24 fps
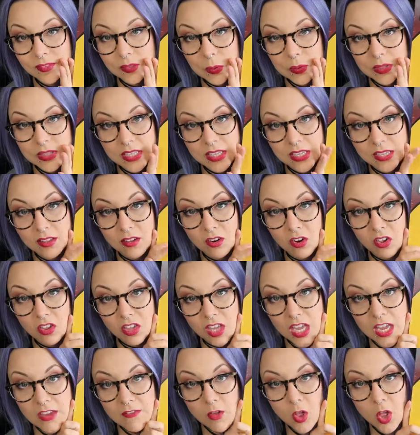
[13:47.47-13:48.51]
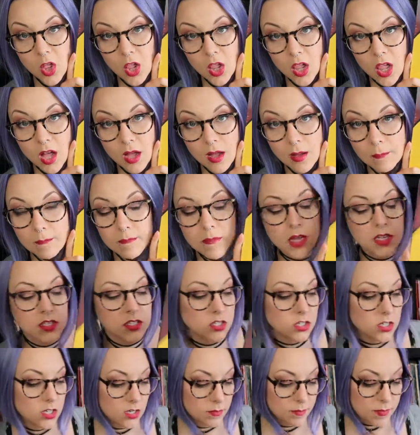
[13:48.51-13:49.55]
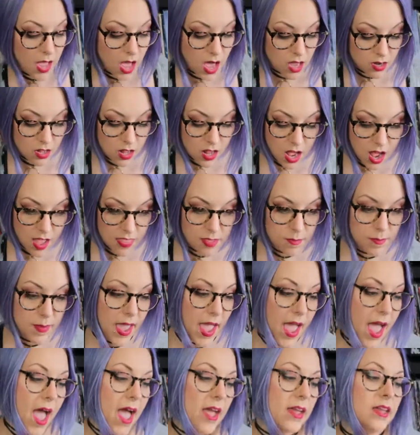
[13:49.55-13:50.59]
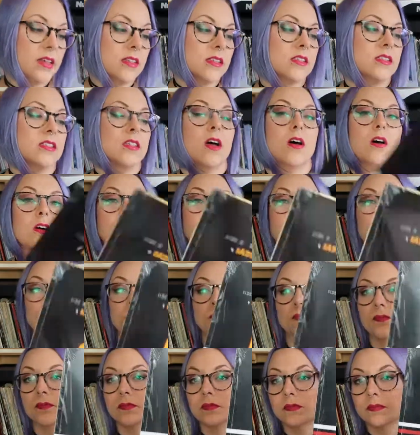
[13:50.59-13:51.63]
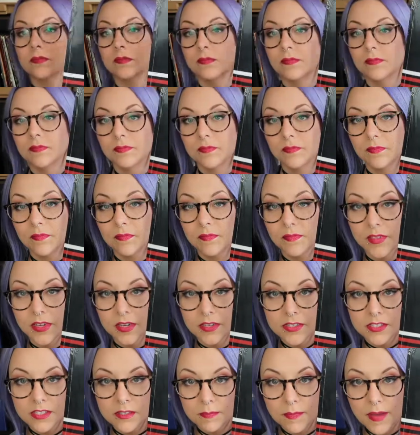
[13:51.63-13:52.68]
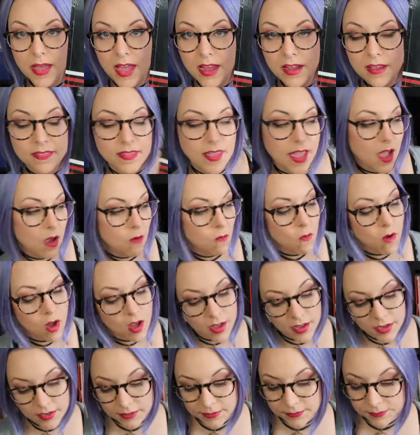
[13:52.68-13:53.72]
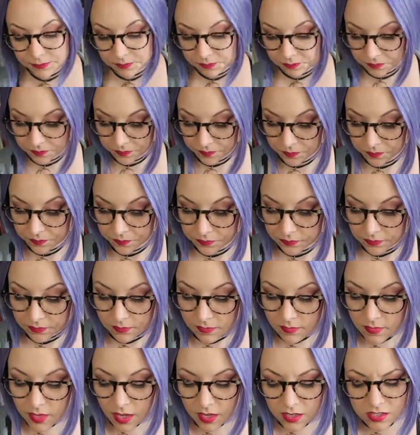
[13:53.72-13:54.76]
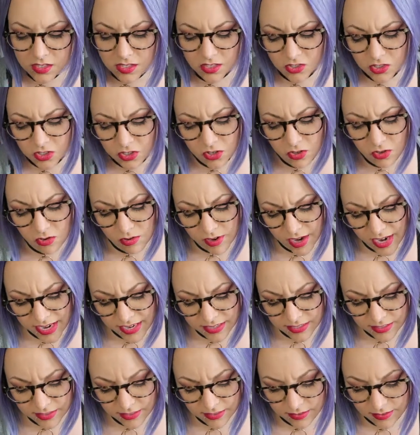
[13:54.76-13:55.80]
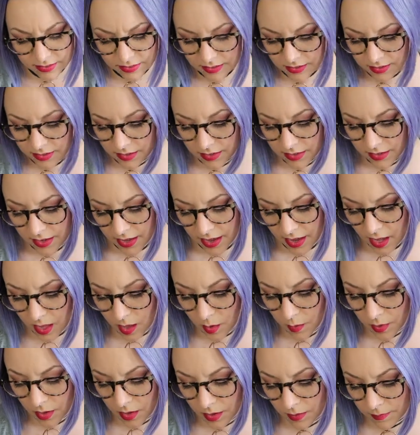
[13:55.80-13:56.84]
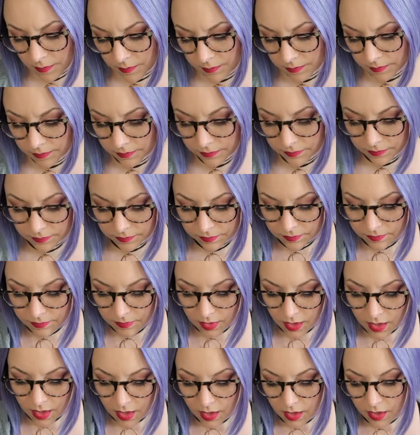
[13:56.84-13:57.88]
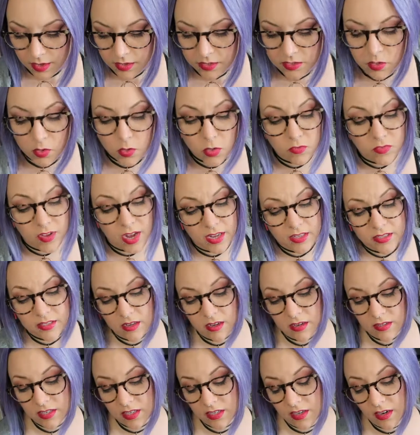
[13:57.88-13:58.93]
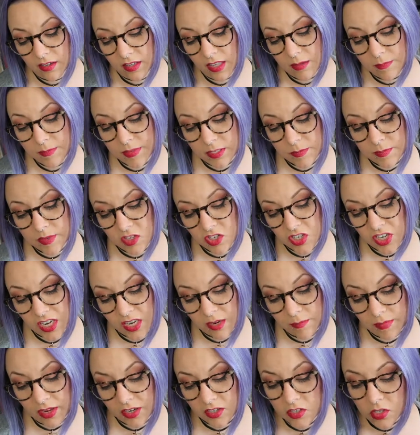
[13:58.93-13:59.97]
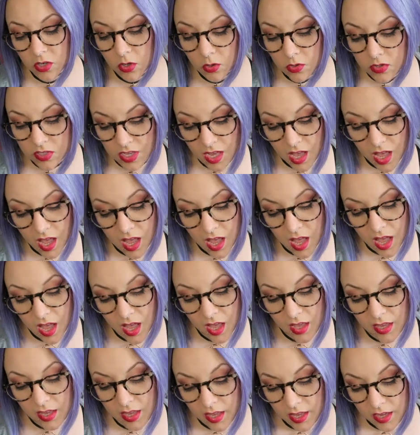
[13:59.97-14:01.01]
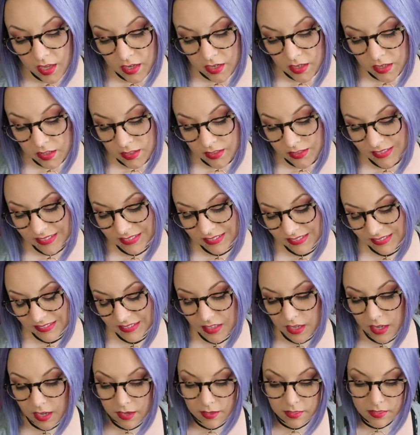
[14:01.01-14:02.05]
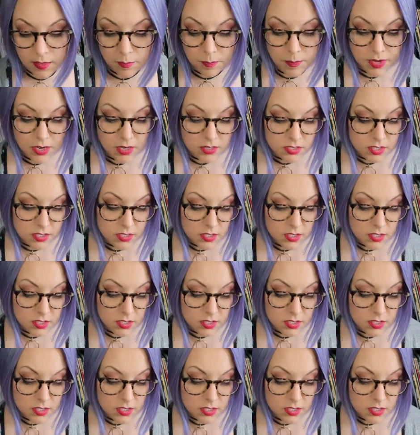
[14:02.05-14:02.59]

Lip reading: with the little evil mustard bottle on the back. So there's the back of that one. Such a great album. So you've got songs on here like Miss Michigan, Mendoza, the beer